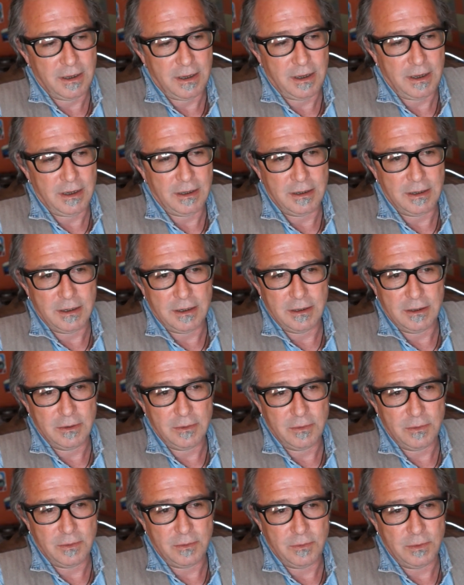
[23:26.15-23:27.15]
and
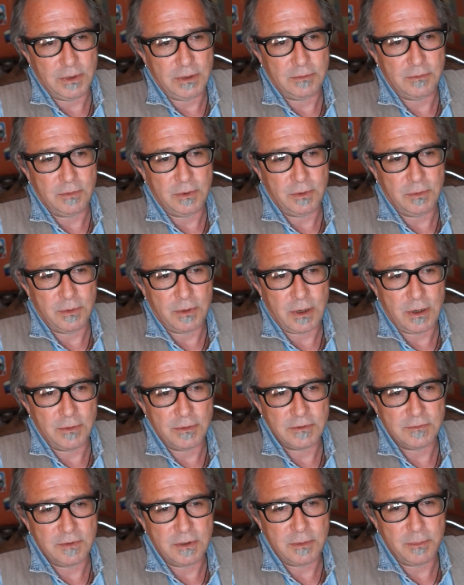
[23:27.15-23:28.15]
we were
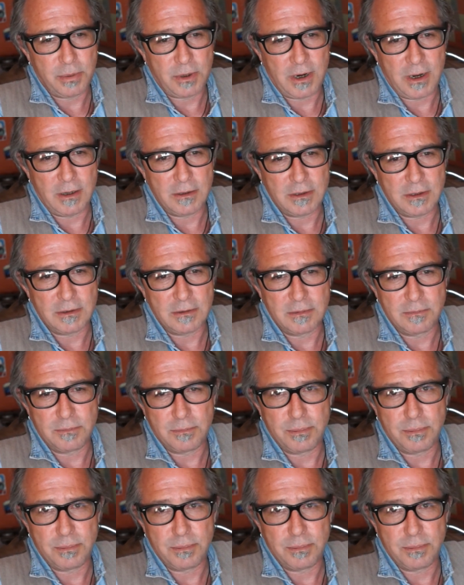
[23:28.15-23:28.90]
always very proud to